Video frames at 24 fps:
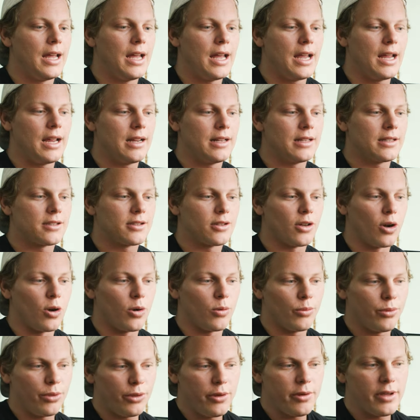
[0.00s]
And
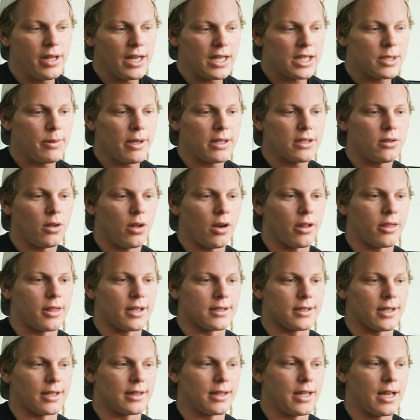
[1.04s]
so you can expect a lot of
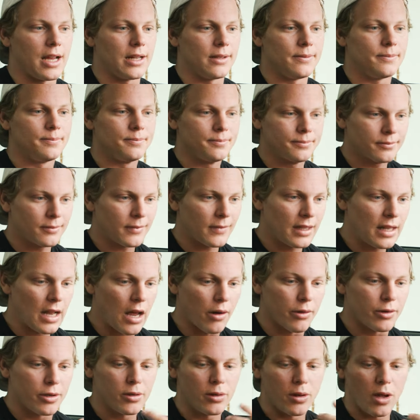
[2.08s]
things like that. Now,
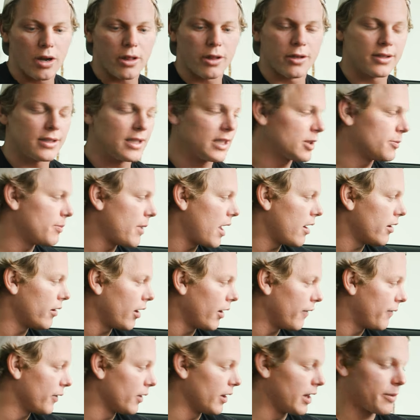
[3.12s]
do a lot of those things matter? I
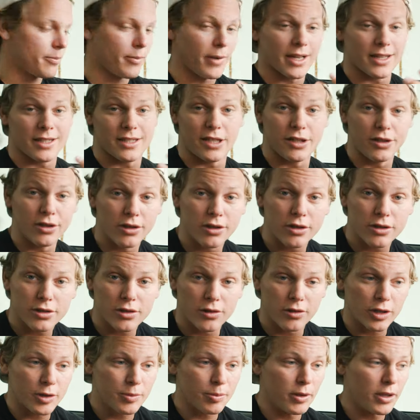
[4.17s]
feel like my interior still
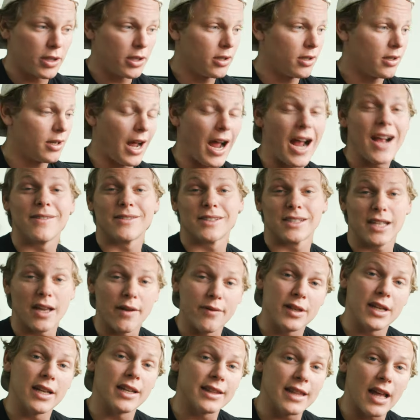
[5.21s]
looks pretty good. I have
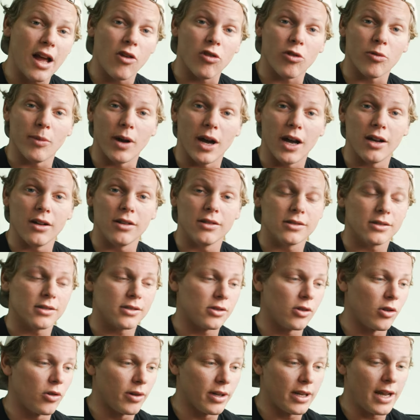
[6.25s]
78,000 miles,
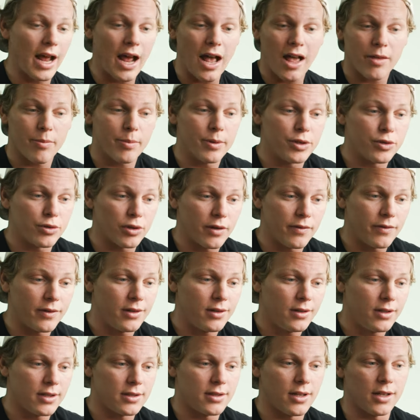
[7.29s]
so it has been
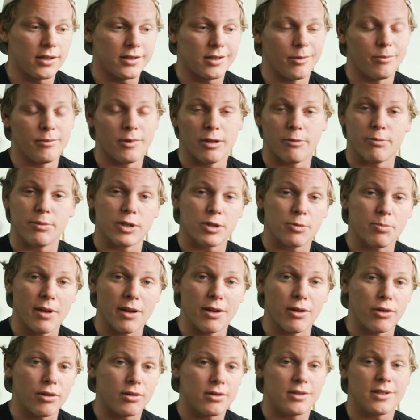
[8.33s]
driven. It's not something that's just
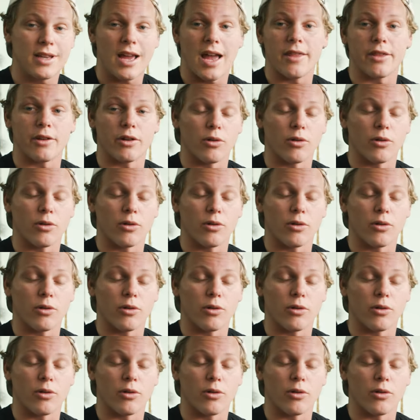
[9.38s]
been sat in the